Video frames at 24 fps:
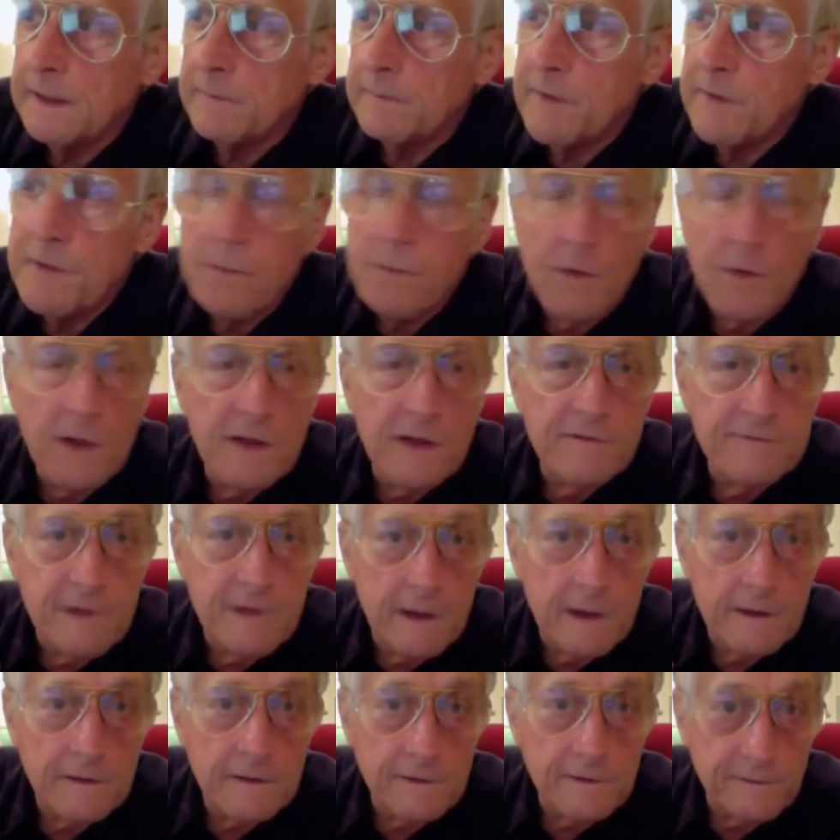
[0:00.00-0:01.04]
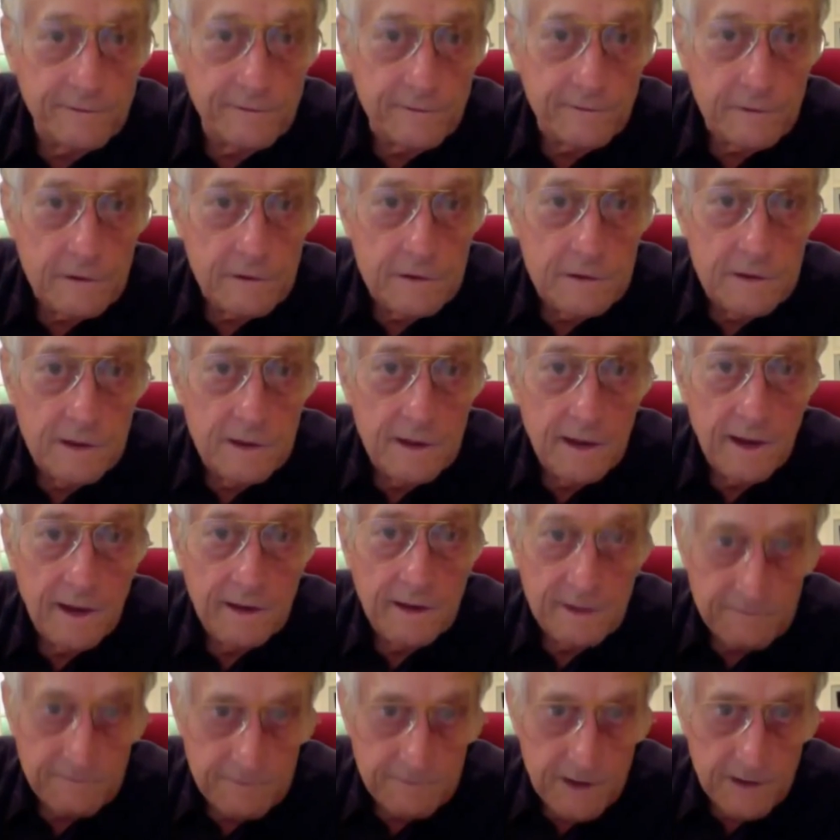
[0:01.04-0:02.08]
People have not understood
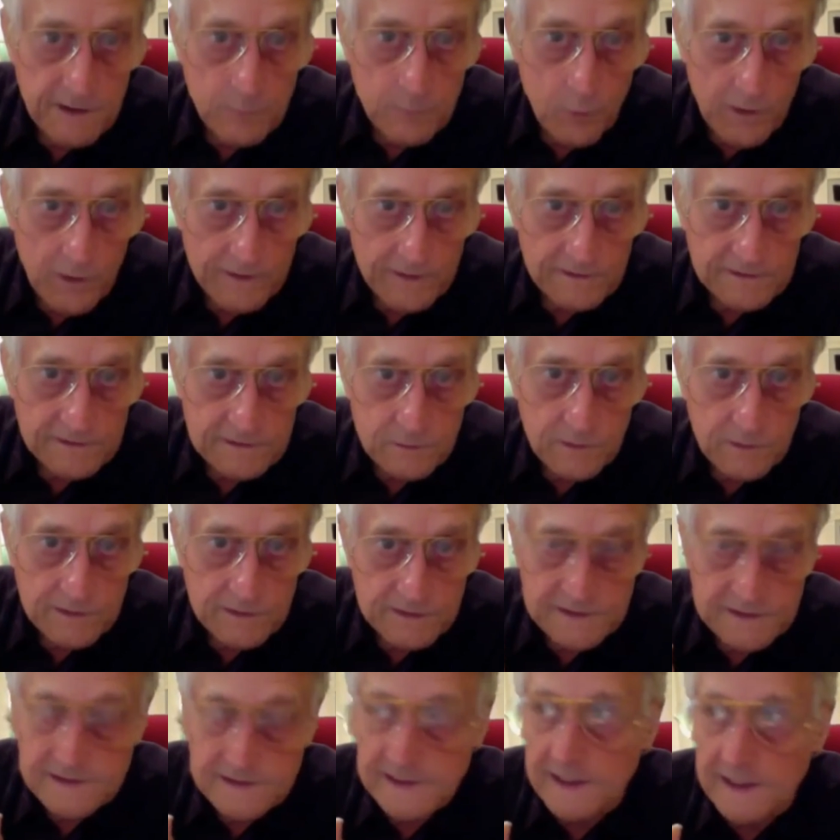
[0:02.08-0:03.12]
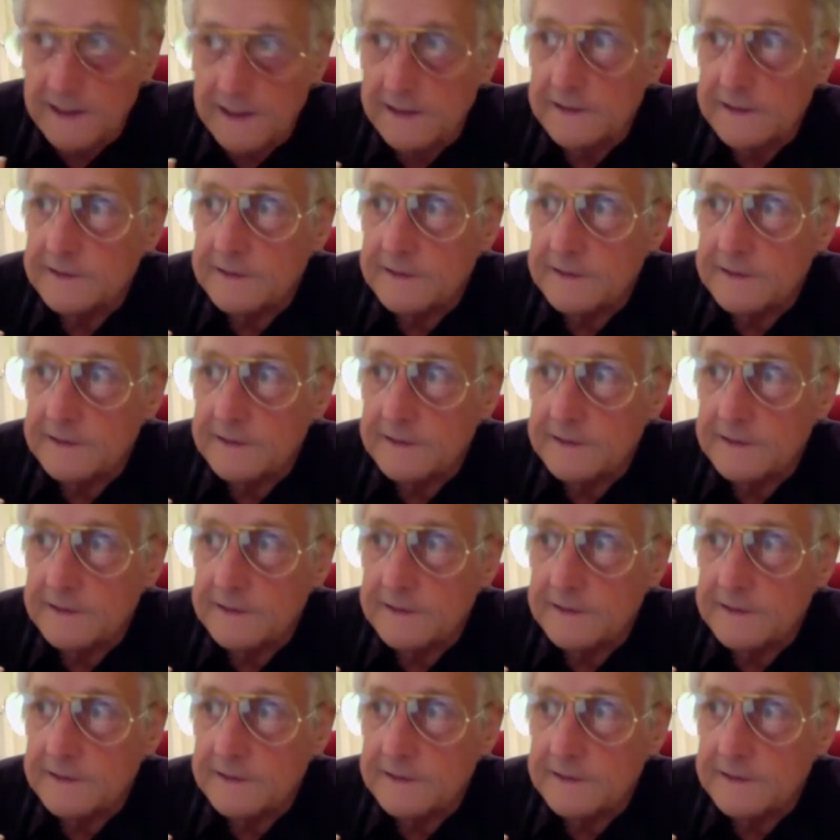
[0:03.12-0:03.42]
and have not wanted to understand.